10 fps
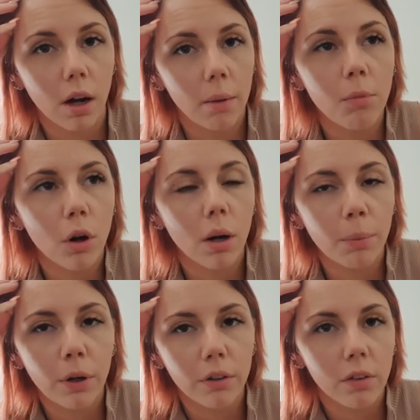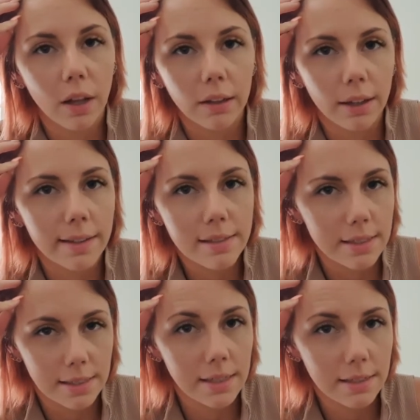I'm not a person that likes
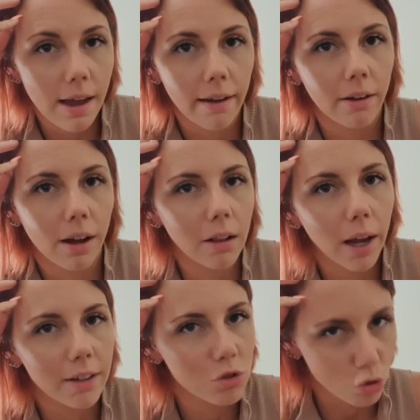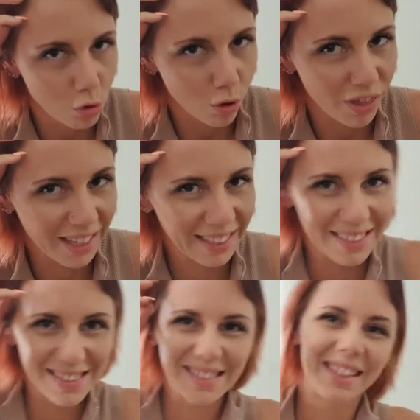to sit down. I like to do
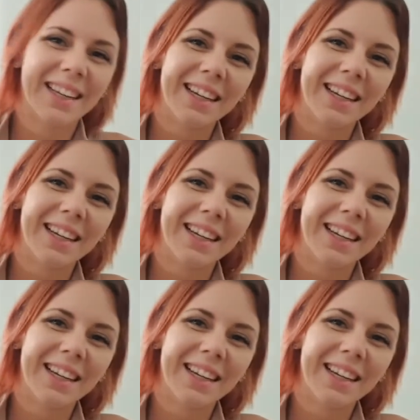things.